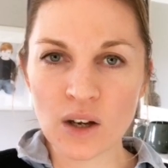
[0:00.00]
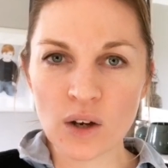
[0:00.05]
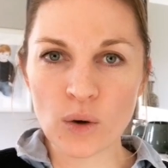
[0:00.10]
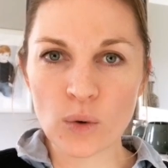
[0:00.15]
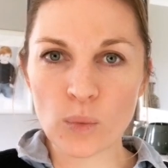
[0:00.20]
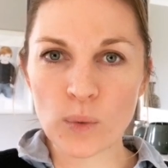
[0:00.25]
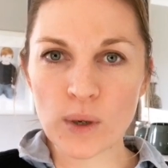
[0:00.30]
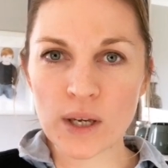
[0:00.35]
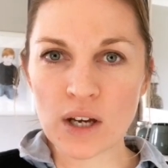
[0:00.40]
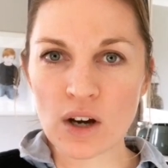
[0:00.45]

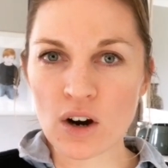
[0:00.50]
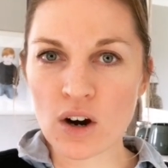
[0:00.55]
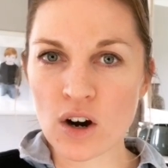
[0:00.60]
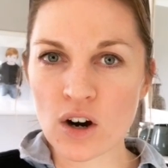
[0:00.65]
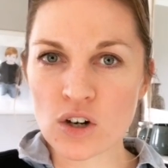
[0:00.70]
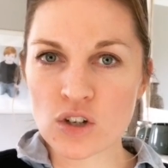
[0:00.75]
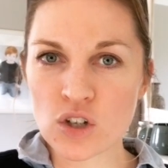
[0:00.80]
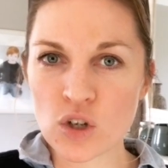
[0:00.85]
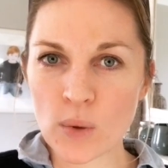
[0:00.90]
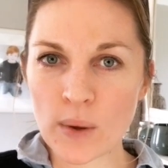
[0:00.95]
We are
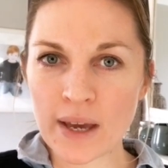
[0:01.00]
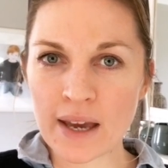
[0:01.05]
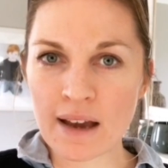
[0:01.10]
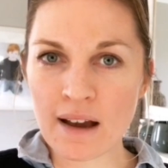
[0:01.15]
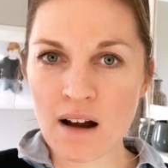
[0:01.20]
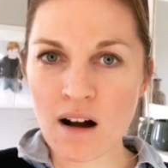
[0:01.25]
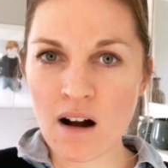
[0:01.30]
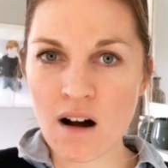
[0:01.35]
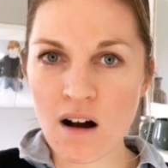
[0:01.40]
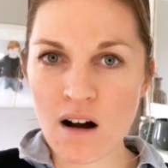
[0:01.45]
doing
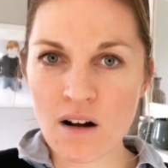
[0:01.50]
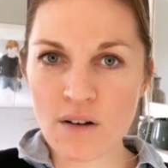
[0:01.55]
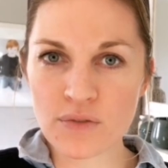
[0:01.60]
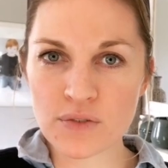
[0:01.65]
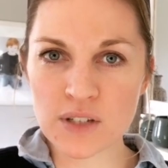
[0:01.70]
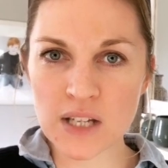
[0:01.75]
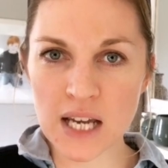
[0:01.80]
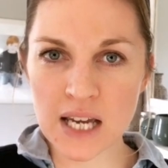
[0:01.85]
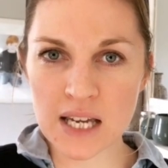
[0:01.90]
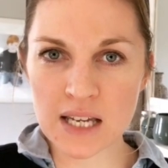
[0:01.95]
half
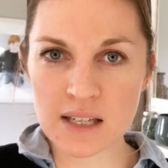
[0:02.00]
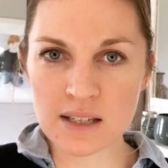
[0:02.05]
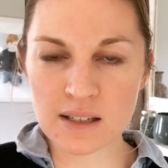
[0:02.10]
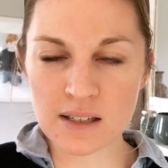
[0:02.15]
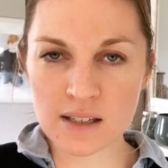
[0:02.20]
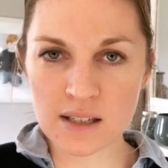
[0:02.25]
days.